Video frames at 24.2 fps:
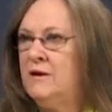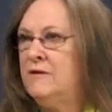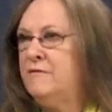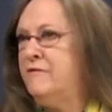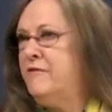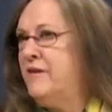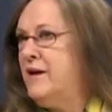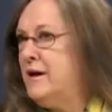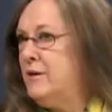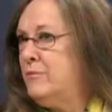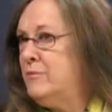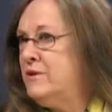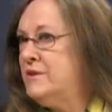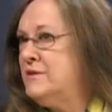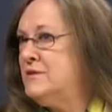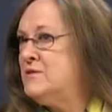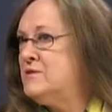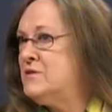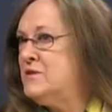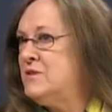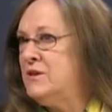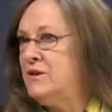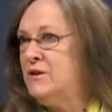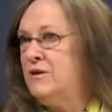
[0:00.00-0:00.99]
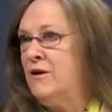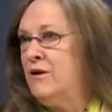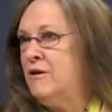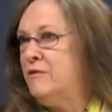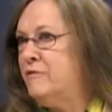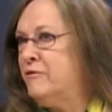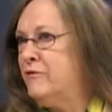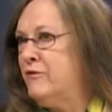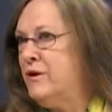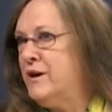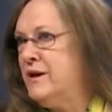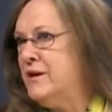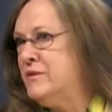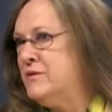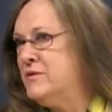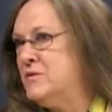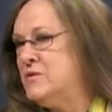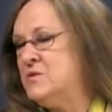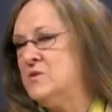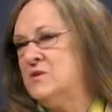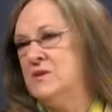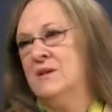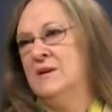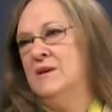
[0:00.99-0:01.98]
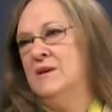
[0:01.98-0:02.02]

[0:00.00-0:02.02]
families, they're our friends,